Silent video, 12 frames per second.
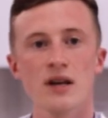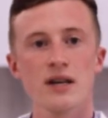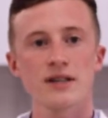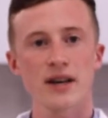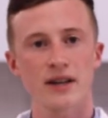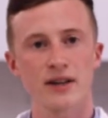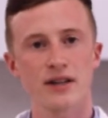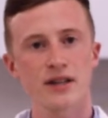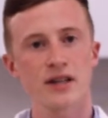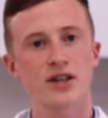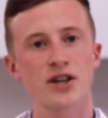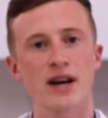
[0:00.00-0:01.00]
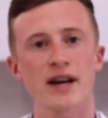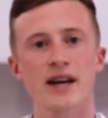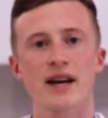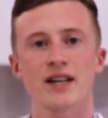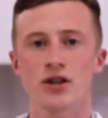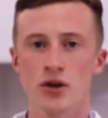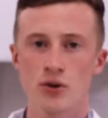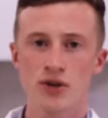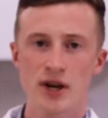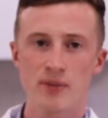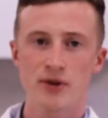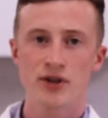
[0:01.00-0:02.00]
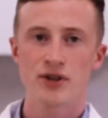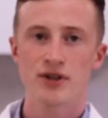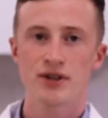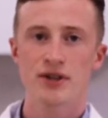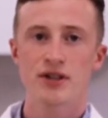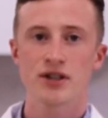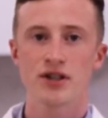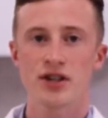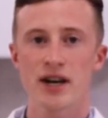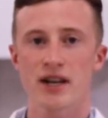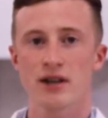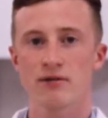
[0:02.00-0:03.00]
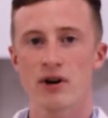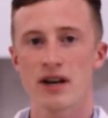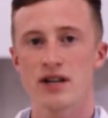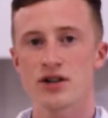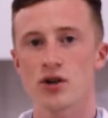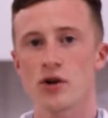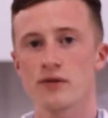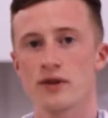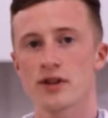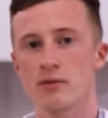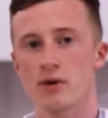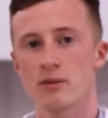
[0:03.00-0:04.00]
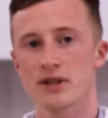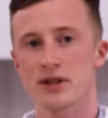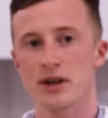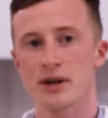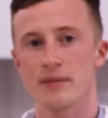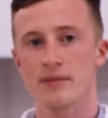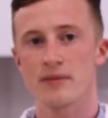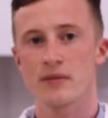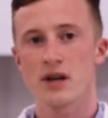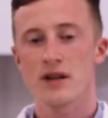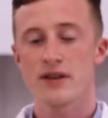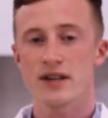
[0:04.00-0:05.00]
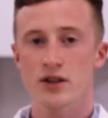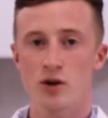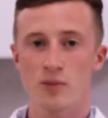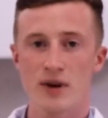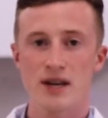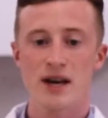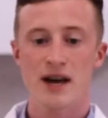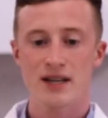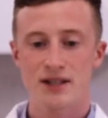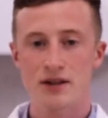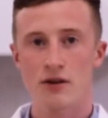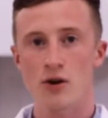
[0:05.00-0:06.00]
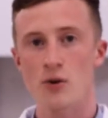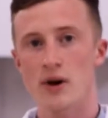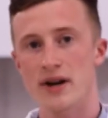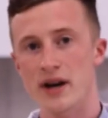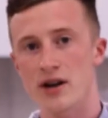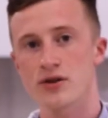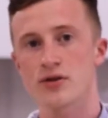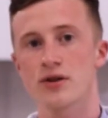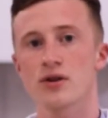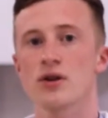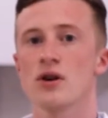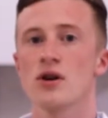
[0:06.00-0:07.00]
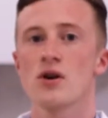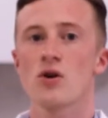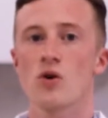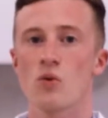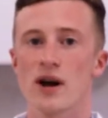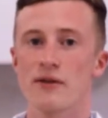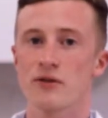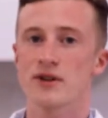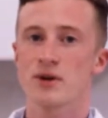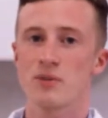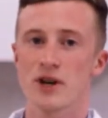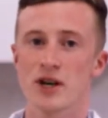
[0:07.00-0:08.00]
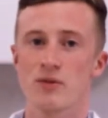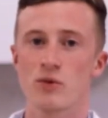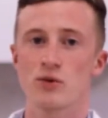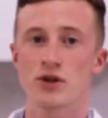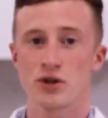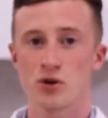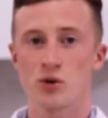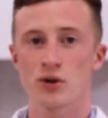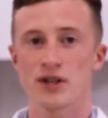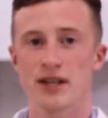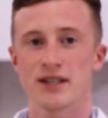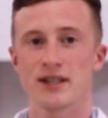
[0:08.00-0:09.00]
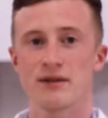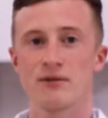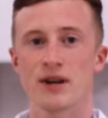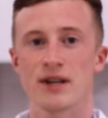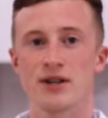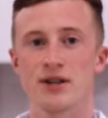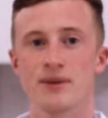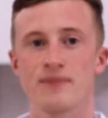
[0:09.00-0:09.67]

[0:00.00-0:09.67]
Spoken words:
Second, check at 2 temperatures to check the range of the thermometer. This could be at 0 and 100 or whatever is applicable to your testing range.